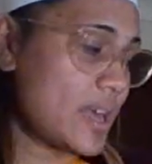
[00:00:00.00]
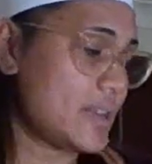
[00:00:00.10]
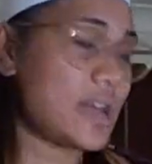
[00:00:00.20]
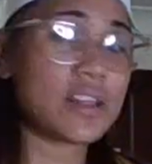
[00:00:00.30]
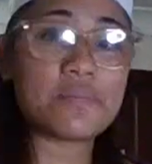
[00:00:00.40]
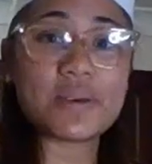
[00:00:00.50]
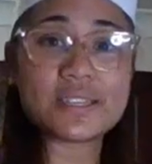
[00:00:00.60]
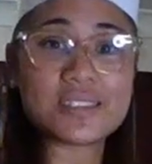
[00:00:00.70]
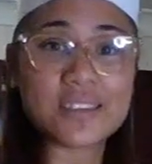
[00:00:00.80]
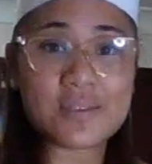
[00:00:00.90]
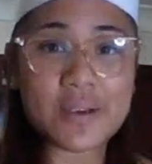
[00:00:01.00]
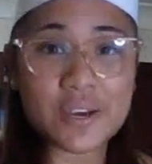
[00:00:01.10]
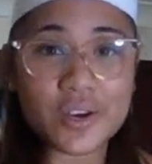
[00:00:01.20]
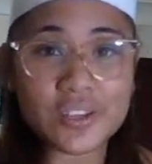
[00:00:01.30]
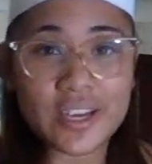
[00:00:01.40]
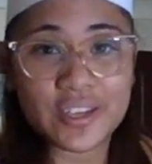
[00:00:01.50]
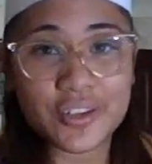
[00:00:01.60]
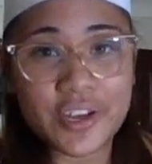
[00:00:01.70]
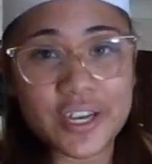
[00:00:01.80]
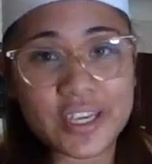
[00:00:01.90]
Now, the best thing about online
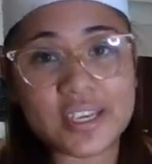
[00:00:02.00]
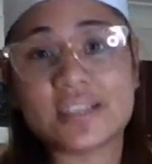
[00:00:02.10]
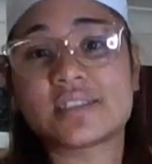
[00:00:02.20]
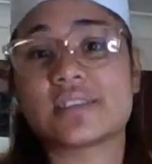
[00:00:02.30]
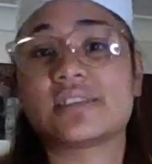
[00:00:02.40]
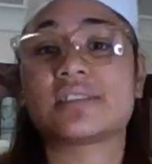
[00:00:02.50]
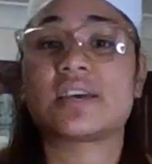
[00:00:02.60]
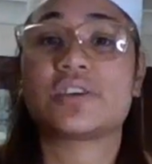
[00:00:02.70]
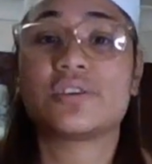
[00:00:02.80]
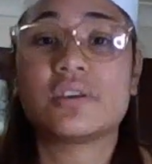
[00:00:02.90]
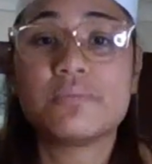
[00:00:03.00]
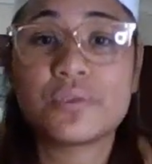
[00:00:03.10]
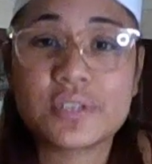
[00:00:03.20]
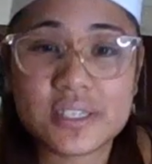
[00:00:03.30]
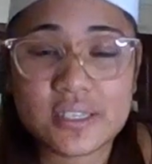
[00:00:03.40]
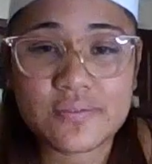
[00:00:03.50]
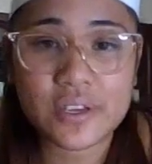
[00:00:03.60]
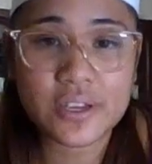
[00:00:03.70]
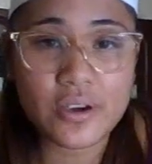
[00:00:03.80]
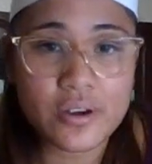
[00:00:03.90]
learning is that you can pause this
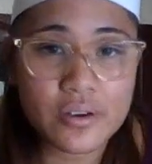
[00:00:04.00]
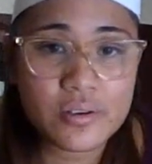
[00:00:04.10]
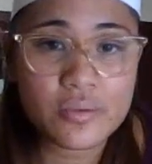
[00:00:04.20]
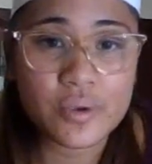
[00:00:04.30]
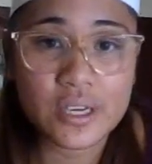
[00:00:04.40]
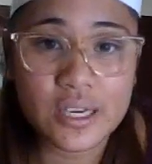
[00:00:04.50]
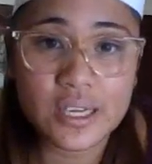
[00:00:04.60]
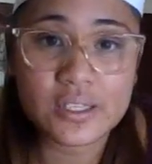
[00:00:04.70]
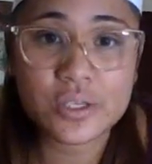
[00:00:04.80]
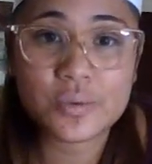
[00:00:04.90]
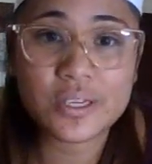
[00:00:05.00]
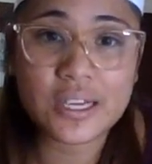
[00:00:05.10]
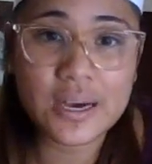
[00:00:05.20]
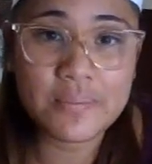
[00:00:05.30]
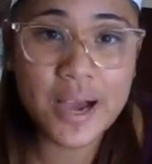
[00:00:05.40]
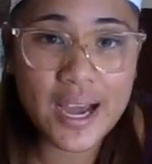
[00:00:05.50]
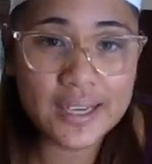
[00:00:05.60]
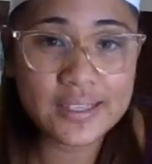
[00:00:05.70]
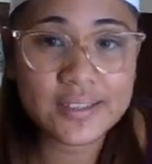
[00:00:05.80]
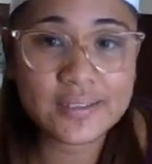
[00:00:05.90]
video when you need to and come back.